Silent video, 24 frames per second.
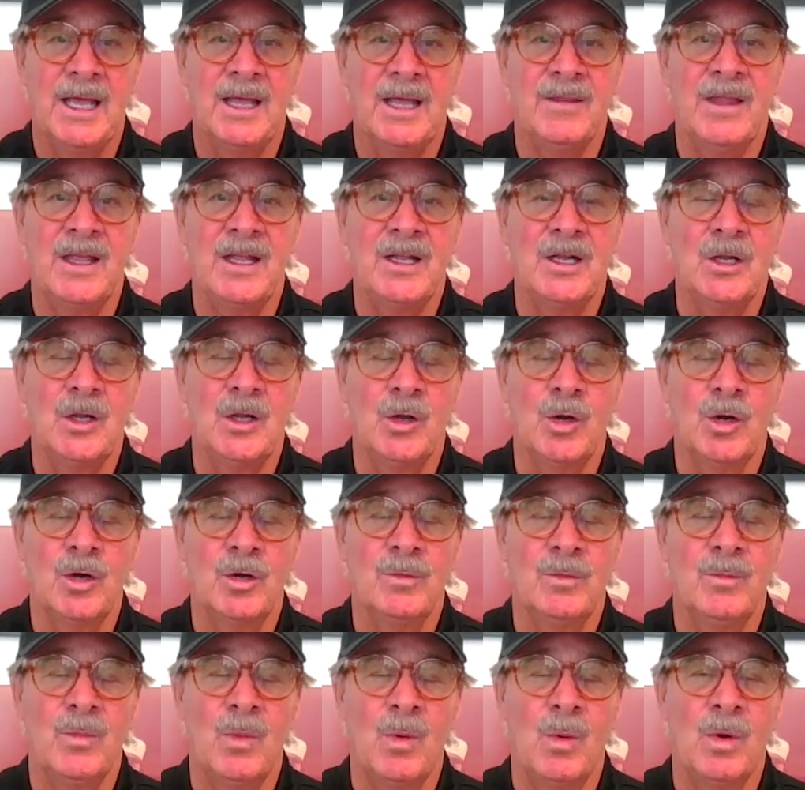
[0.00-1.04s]
and they
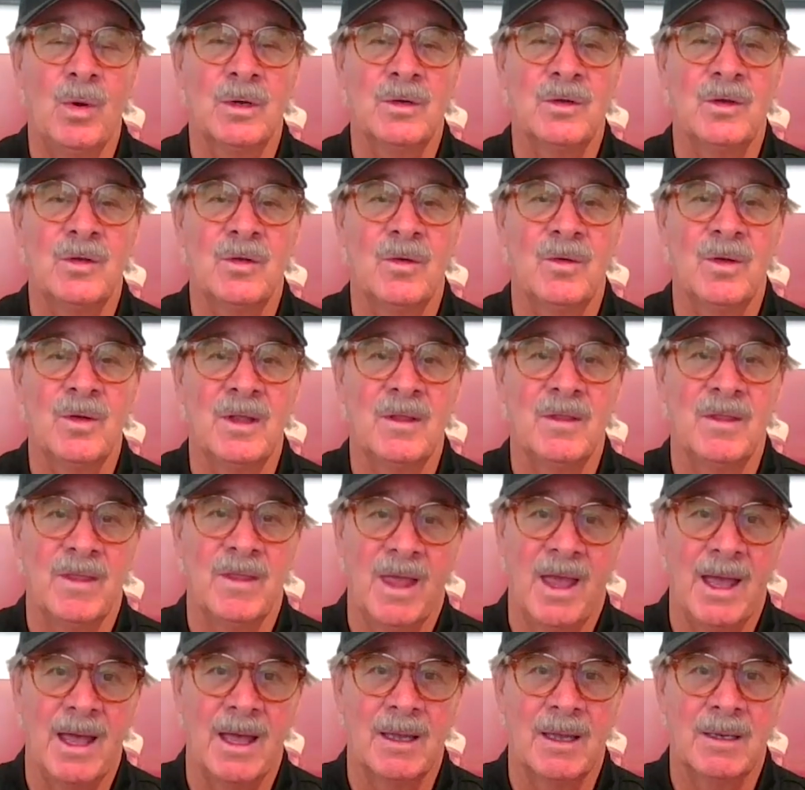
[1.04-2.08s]
learn more doing
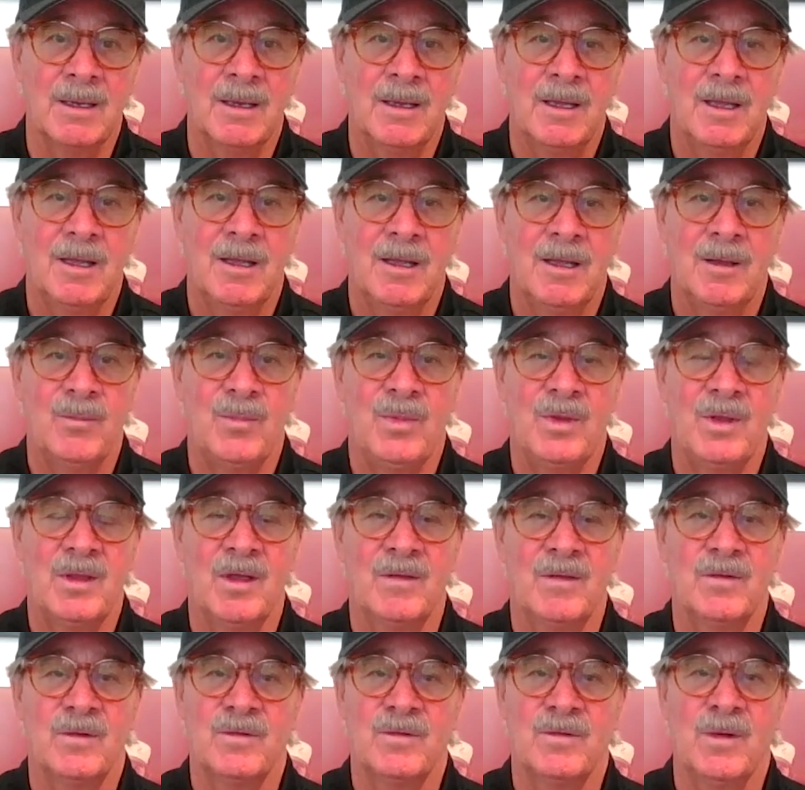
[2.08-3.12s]
that
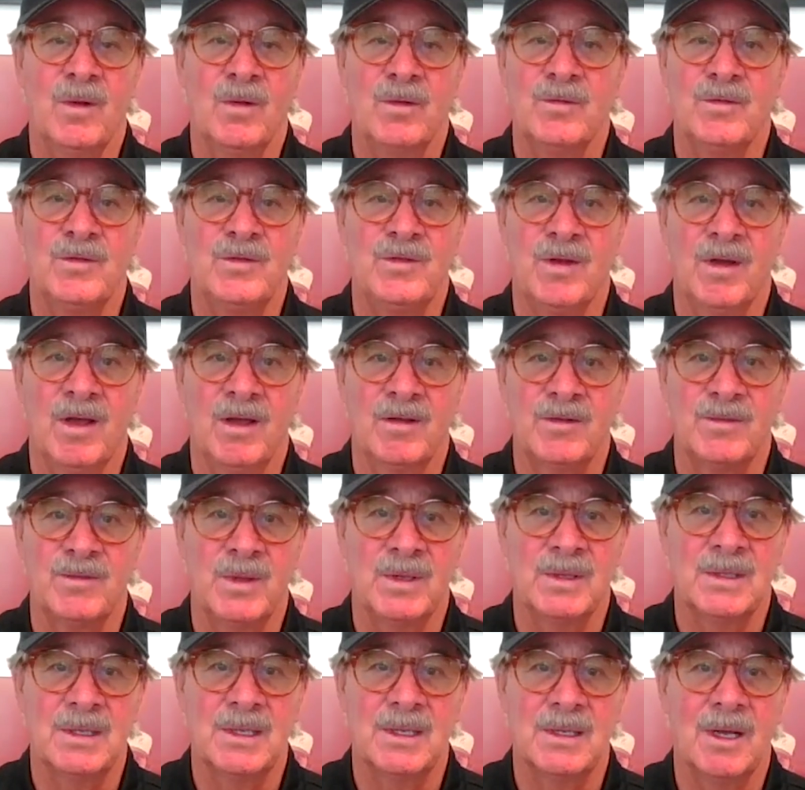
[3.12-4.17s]
because there's no
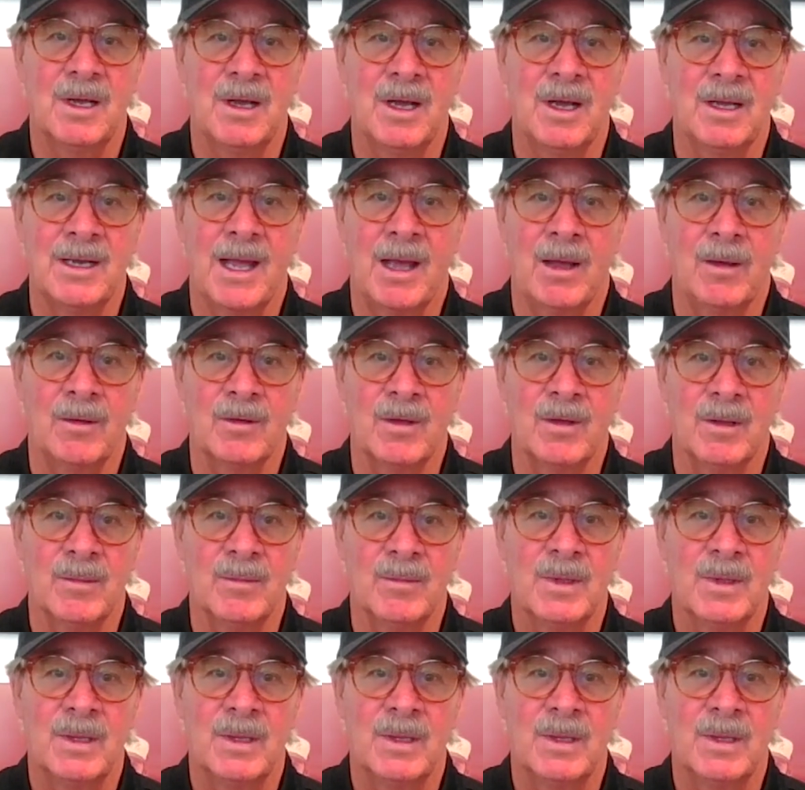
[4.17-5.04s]
judgment on outcome.